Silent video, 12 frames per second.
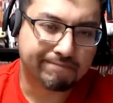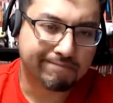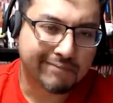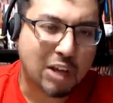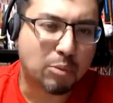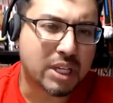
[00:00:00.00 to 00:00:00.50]

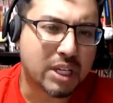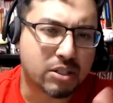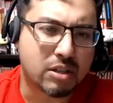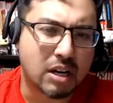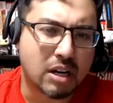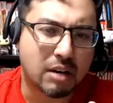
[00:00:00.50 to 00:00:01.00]

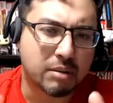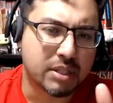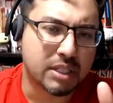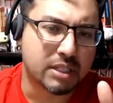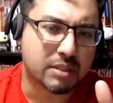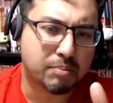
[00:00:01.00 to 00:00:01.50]
Hellblazer
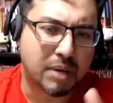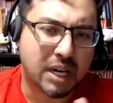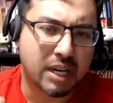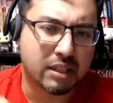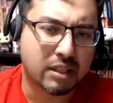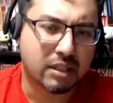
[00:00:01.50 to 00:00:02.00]
Omnibus
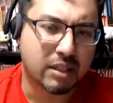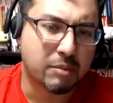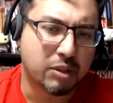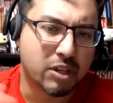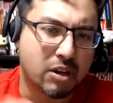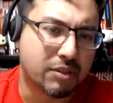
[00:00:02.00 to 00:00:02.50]
by the name
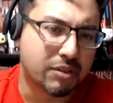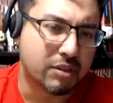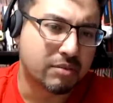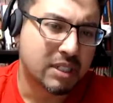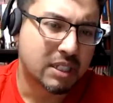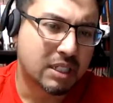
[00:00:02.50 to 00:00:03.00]
of the author.
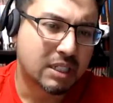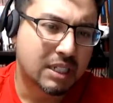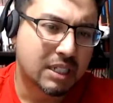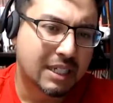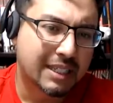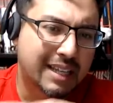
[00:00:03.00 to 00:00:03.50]

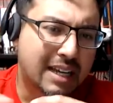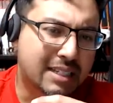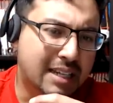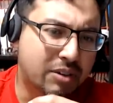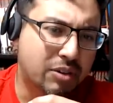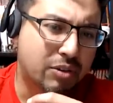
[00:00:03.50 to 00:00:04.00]
That's
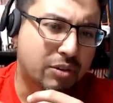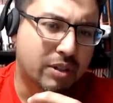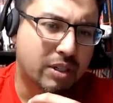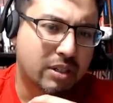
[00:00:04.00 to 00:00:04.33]
how you do it.